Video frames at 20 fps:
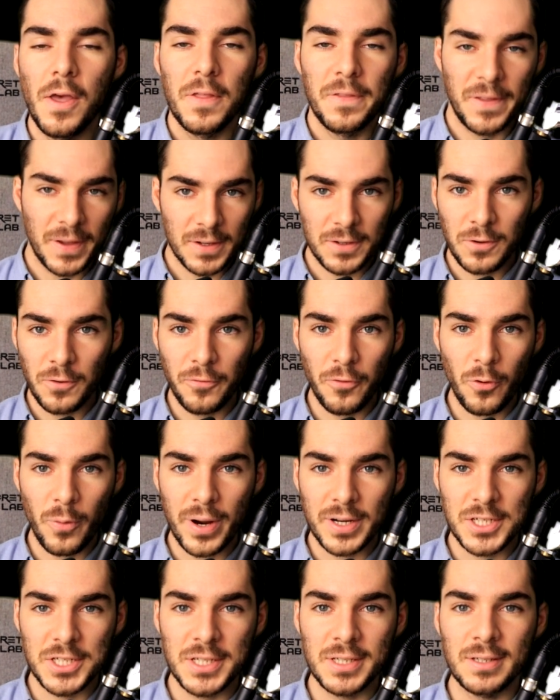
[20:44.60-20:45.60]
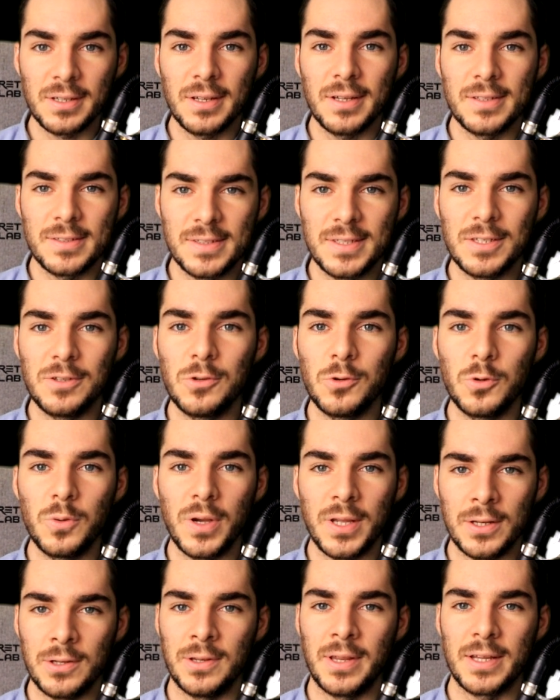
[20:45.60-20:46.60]
Thank you for watching and see you
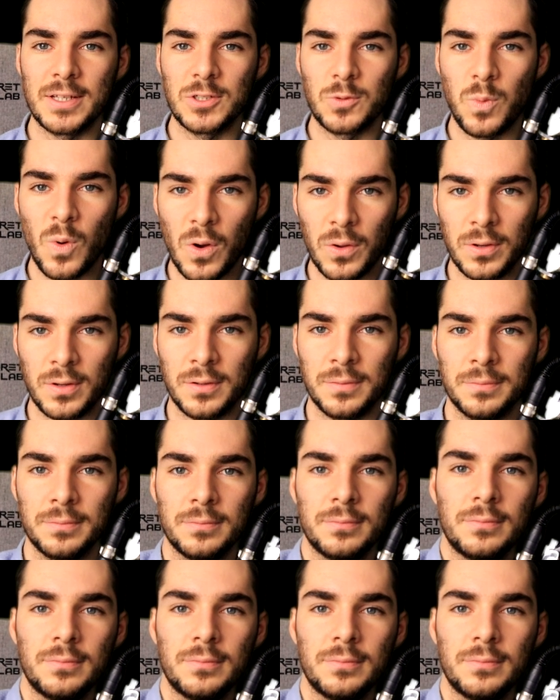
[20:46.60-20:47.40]
in the next one.